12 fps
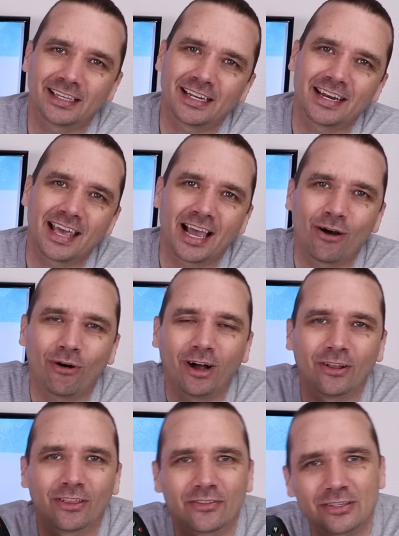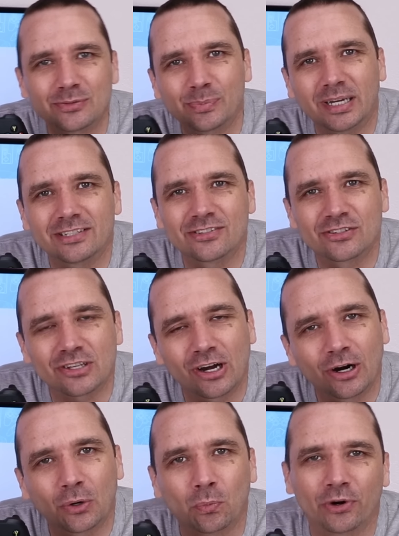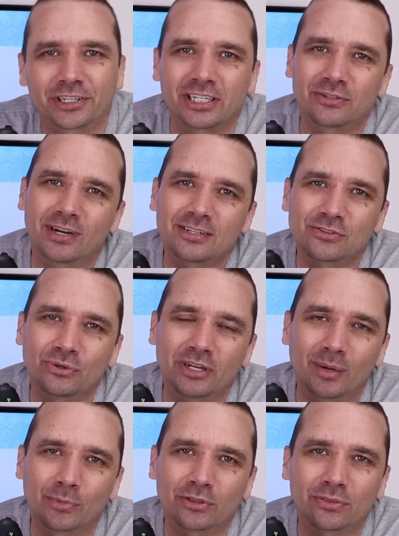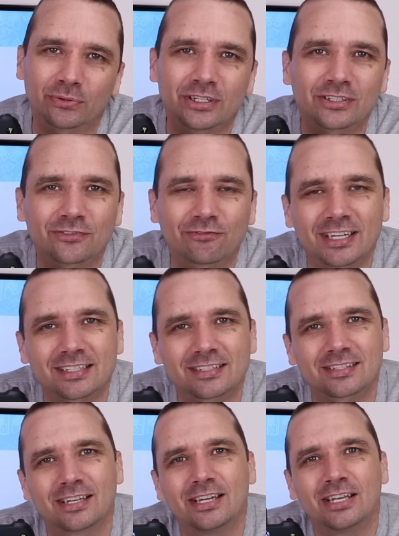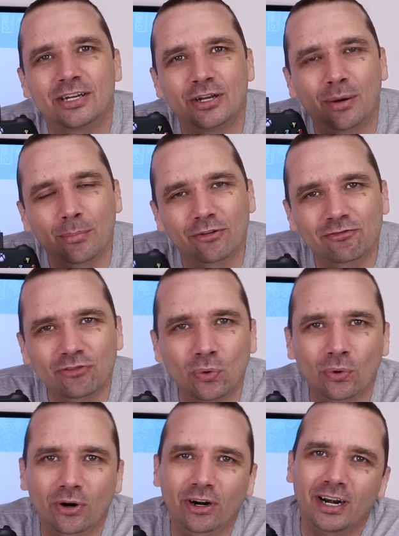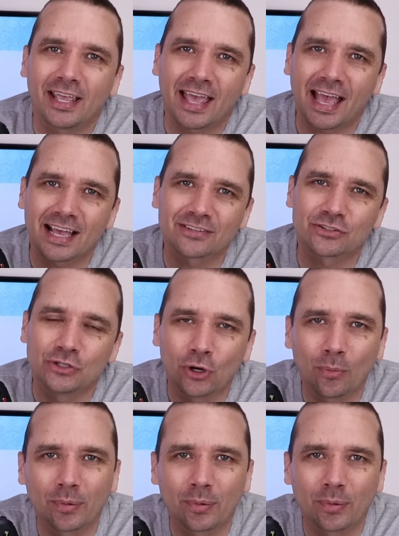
And now all of these buttons are working great. So number three is fixed. Number four has no